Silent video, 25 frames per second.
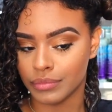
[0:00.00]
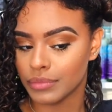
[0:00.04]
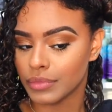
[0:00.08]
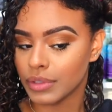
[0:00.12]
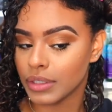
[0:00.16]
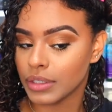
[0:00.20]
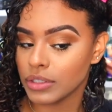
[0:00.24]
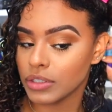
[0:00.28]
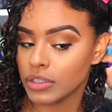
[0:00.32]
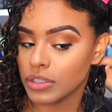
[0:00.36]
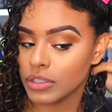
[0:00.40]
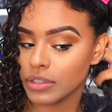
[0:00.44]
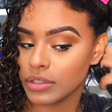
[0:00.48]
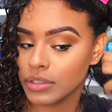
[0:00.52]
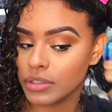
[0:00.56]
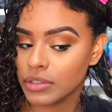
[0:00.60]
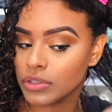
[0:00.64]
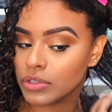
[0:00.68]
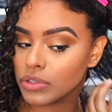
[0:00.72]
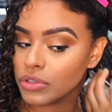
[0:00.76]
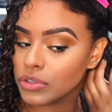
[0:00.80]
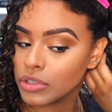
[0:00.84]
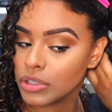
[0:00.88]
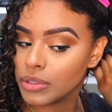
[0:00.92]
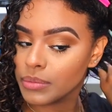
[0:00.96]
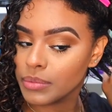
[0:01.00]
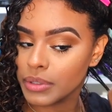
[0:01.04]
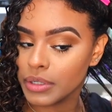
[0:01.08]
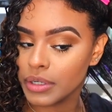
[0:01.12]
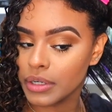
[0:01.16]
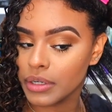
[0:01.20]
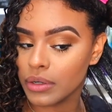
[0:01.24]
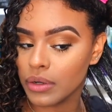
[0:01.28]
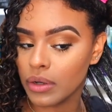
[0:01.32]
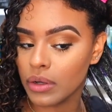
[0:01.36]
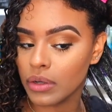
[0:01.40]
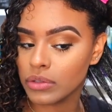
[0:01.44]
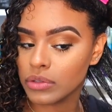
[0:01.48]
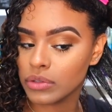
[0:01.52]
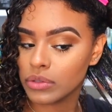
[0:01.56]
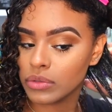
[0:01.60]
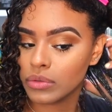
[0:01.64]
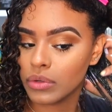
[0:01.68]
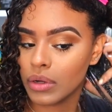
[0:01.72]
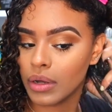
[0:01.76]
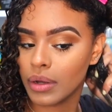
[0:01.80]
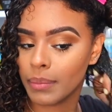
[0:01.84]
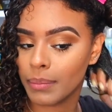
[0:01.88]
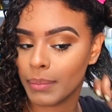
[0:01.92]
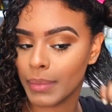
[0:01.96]
and just distribute it all
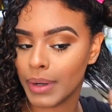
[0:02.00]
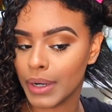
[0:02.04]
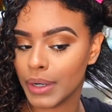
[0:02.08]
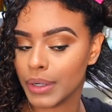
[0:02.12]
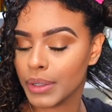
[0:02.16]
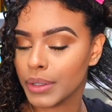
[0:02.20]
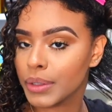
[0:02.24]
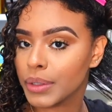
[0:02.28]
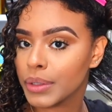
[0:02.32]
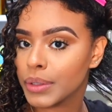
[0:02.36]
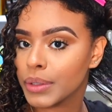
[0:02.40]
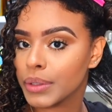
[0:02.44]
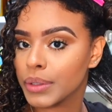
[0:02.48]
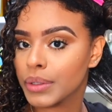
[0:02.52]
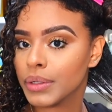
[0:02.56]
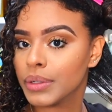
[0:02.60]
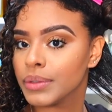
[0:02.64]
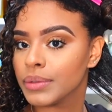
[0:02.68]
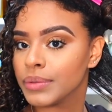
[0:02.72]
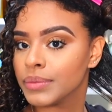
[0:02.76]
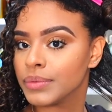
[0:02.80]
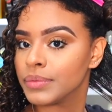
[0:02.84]
throughout my hair.